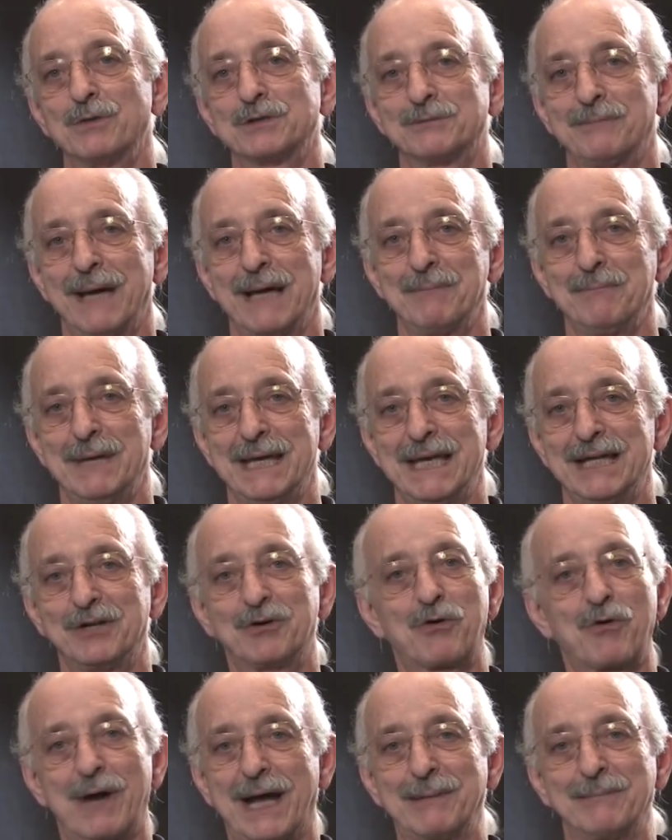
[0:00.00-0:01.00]
was make me
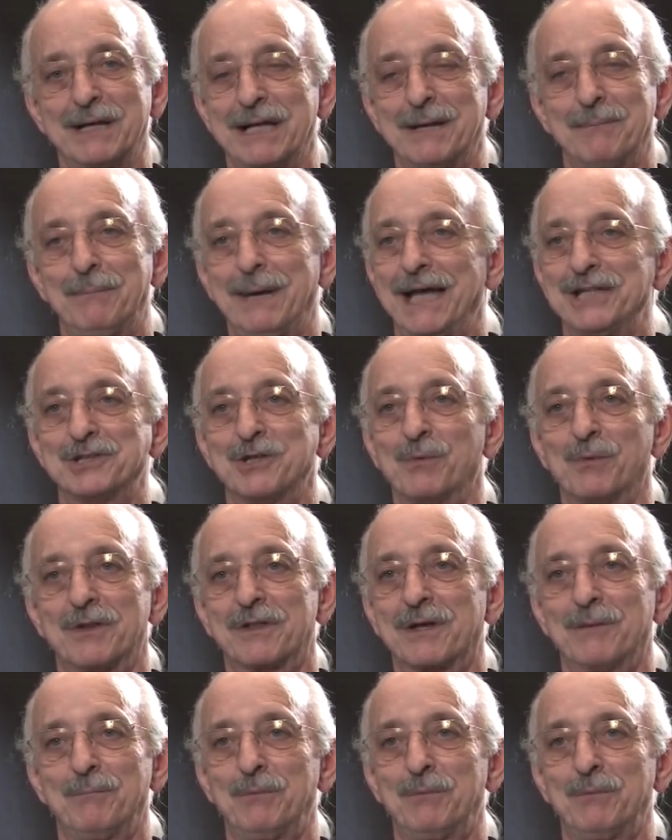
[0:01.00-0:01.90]
incredibly impatient with